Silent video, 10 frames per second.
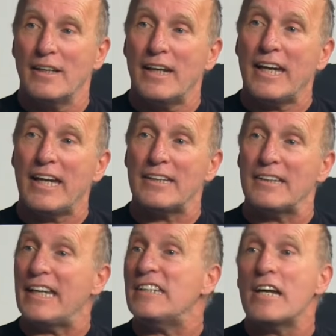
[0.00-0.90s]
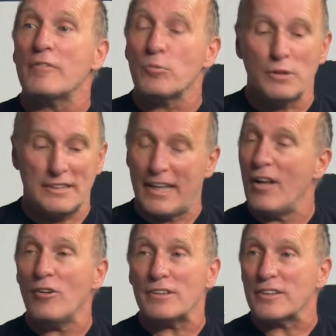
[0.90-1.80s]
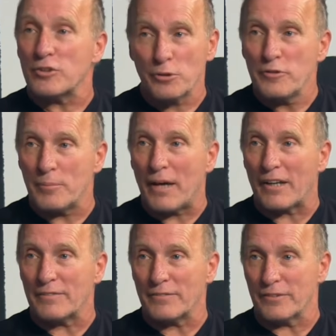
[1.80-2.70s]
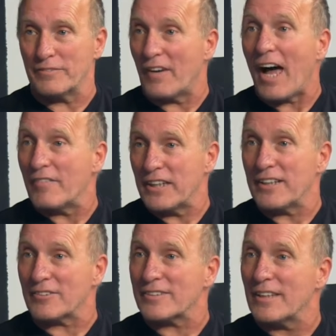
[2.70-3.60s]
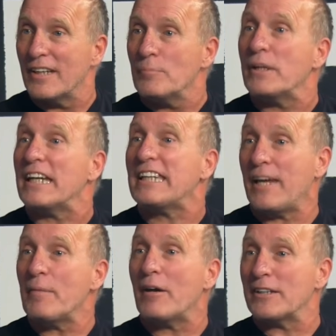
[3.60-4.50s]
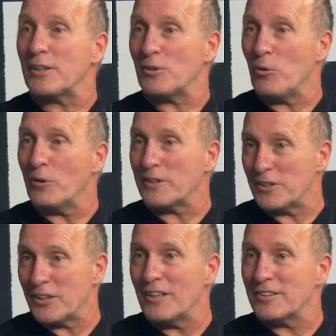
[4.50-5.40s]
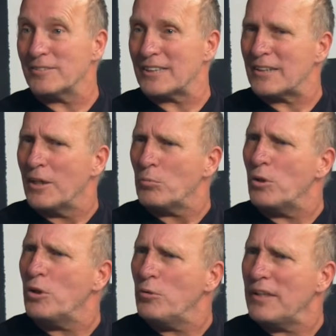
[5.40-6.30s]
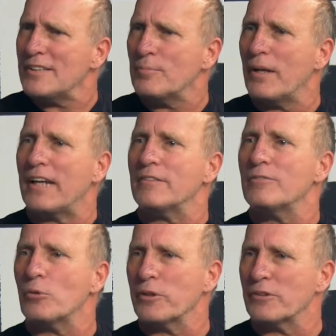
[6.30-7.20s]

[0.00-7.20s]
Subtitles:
And they never would tell it the truth about it for 5 years. But it came out in the court. The judge said, well, who is paying for your